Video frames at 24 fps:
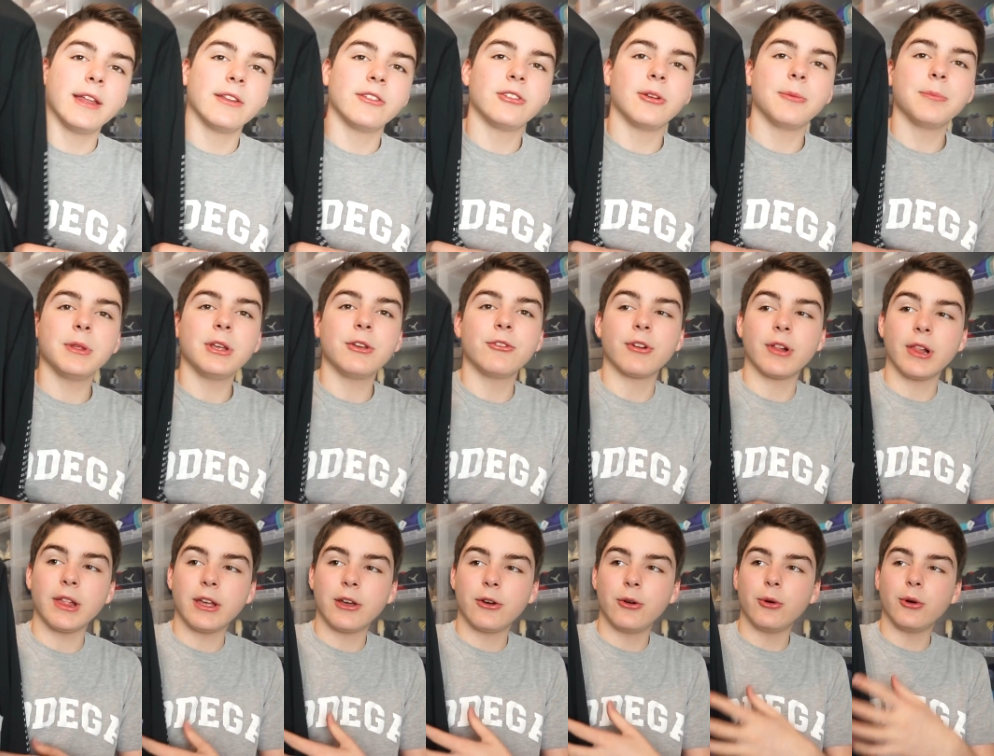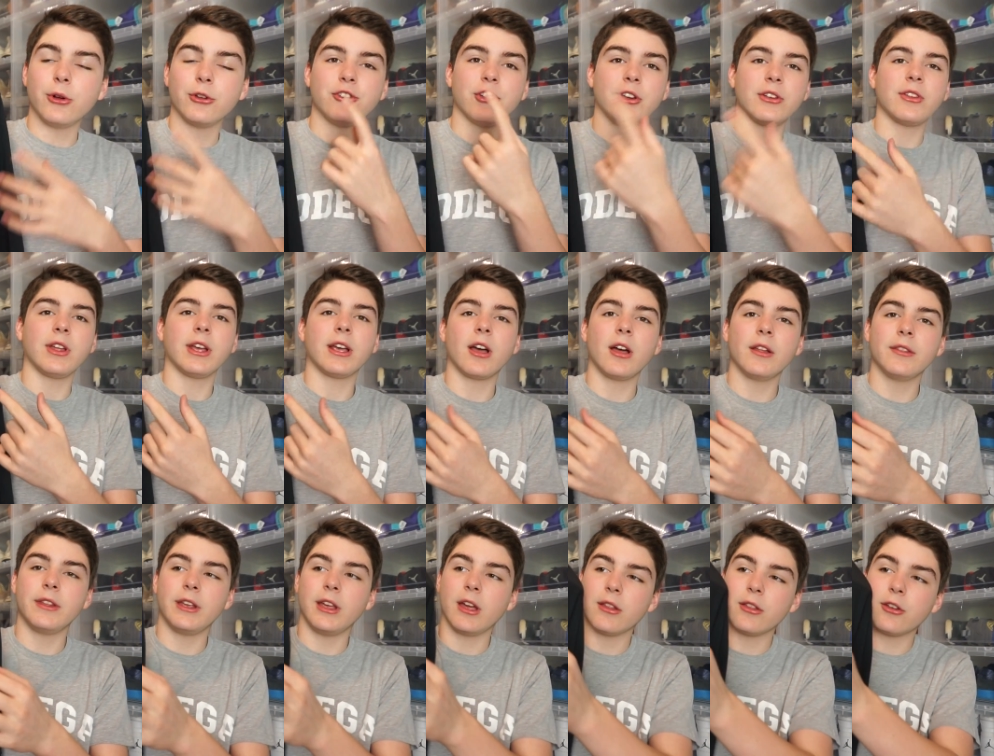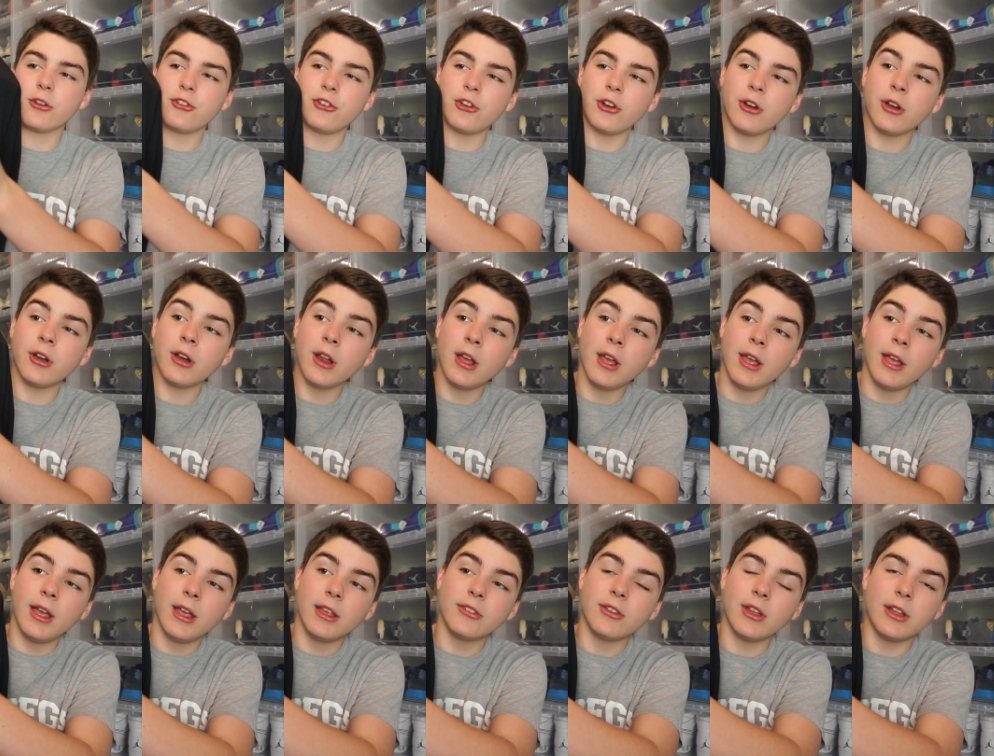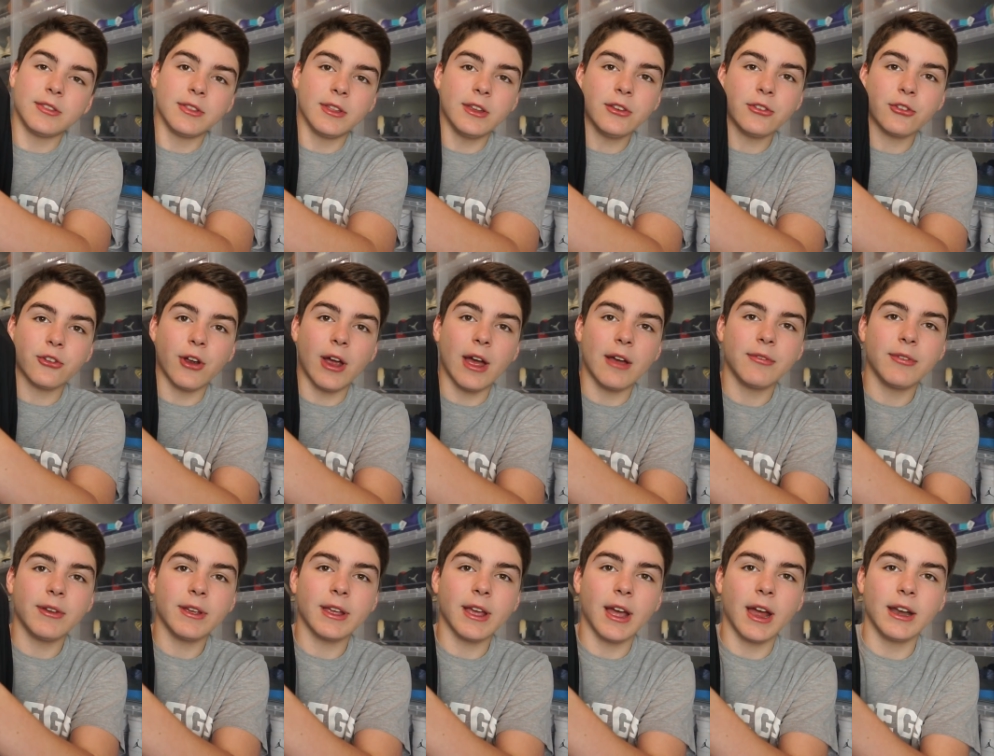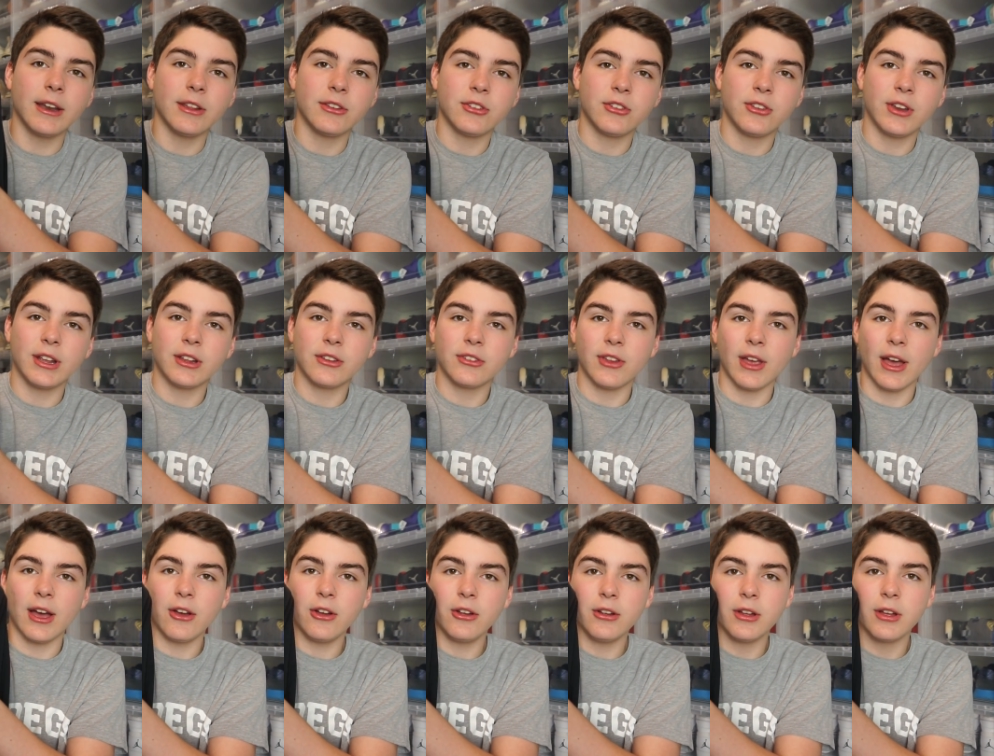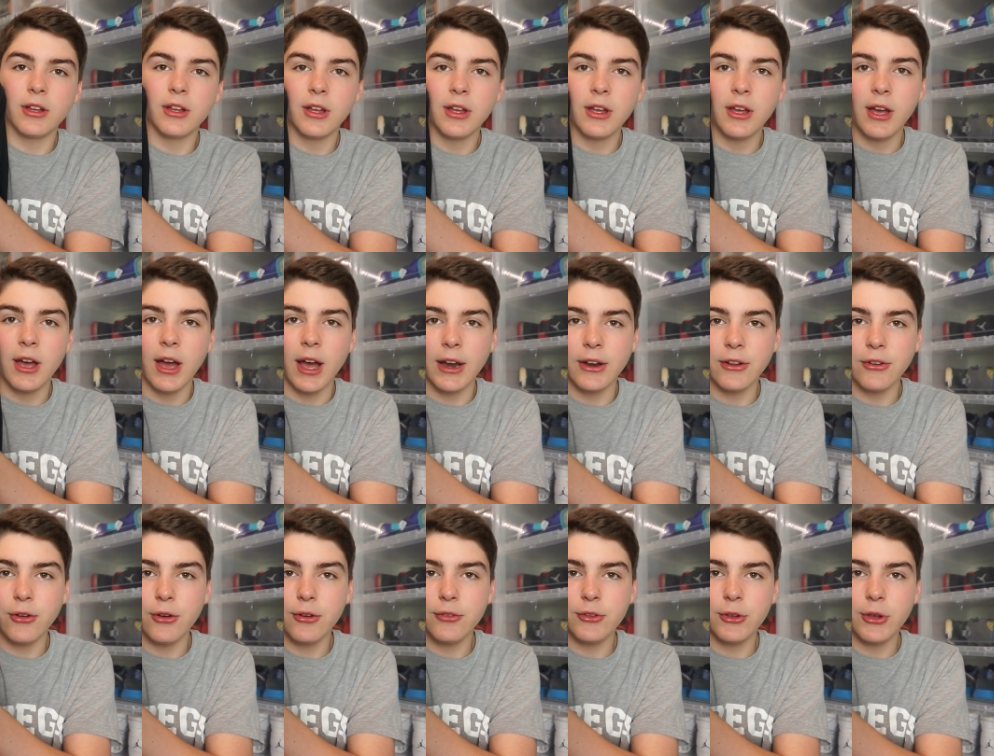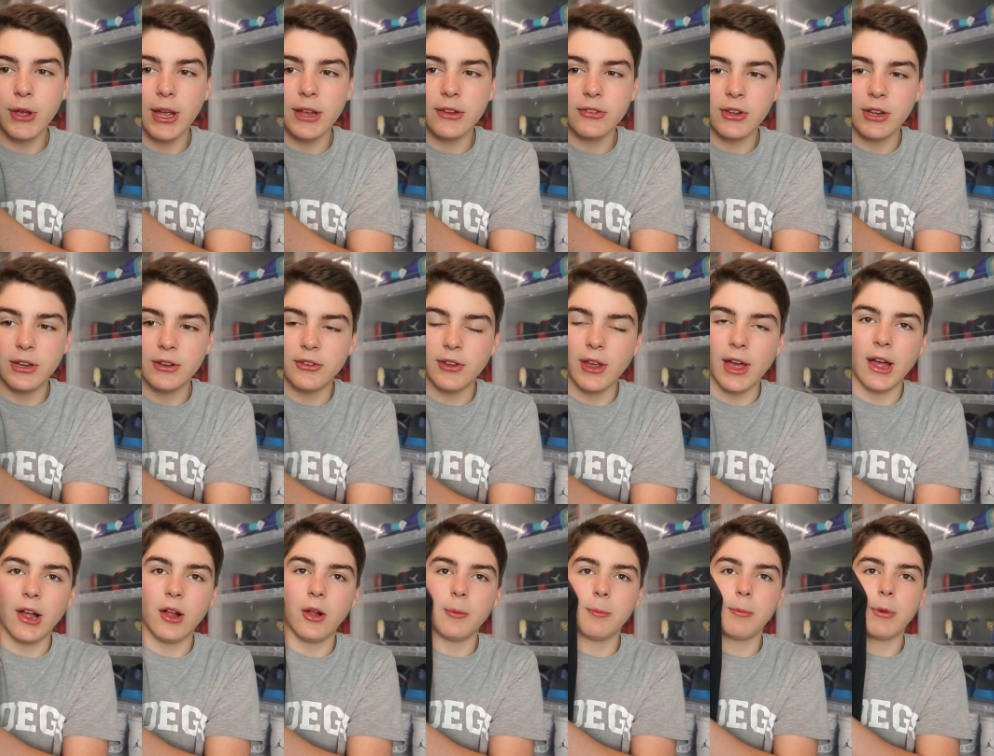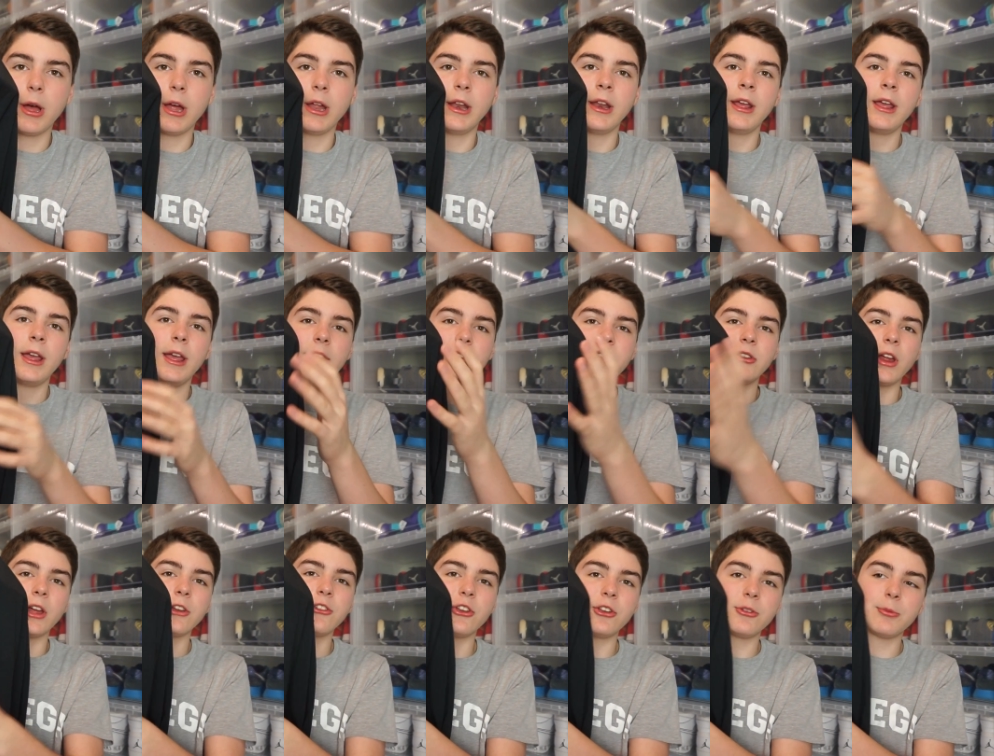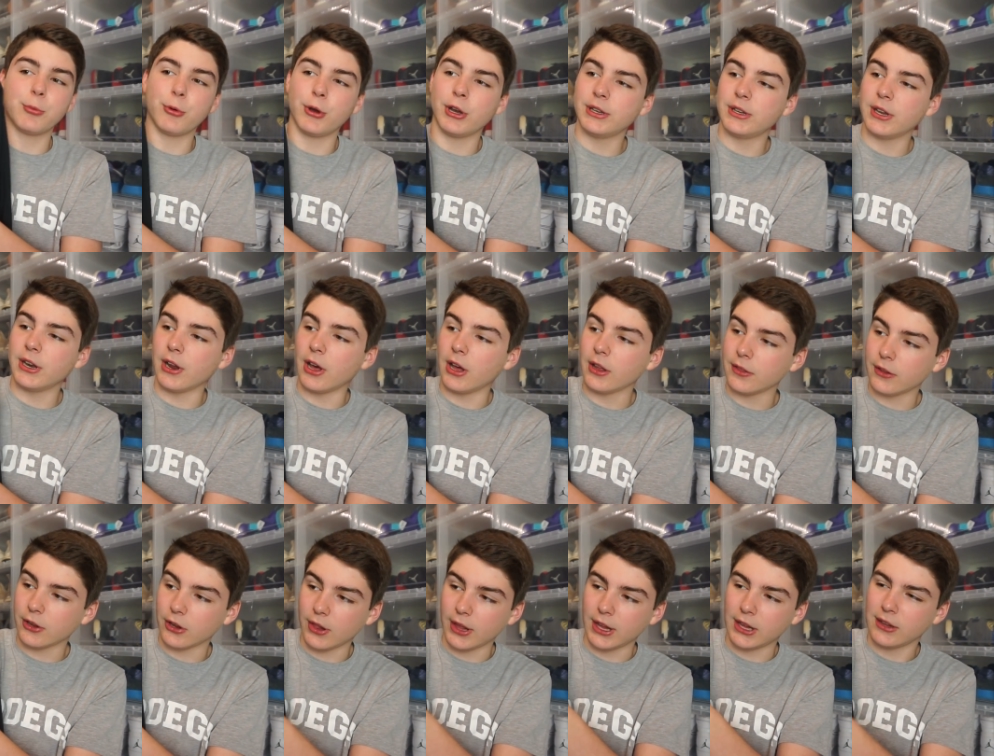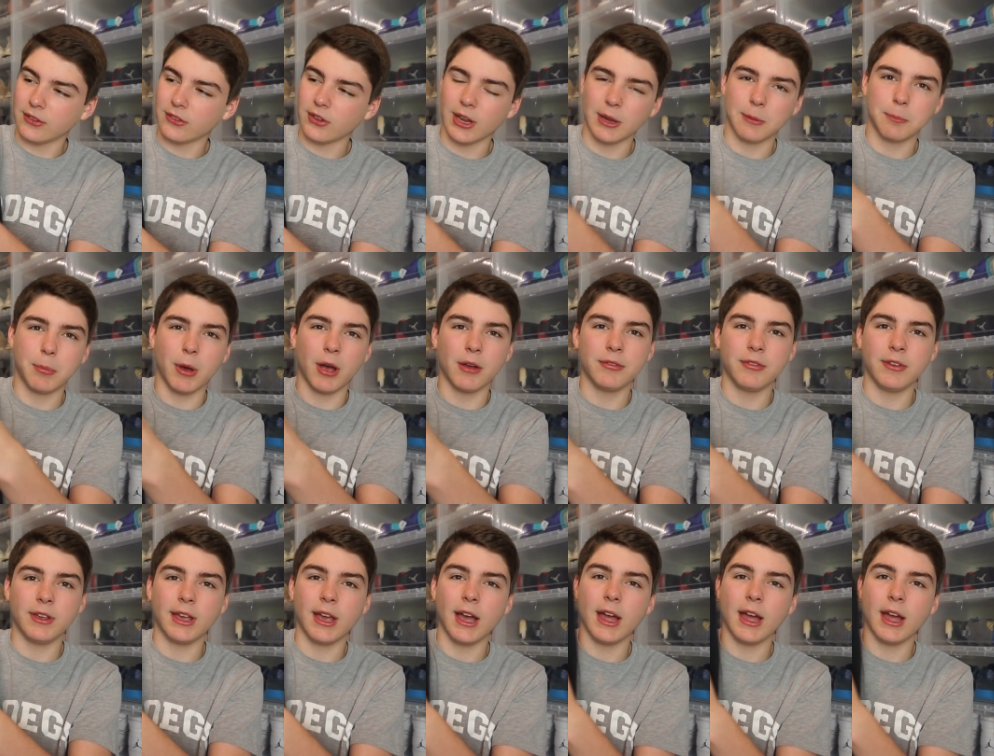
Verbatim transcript: And something really cool, just like on the other shirt, is that this graphic kind of sticks out. I don't know if you guys can tell, but it's not just printed on there, like it's like puffy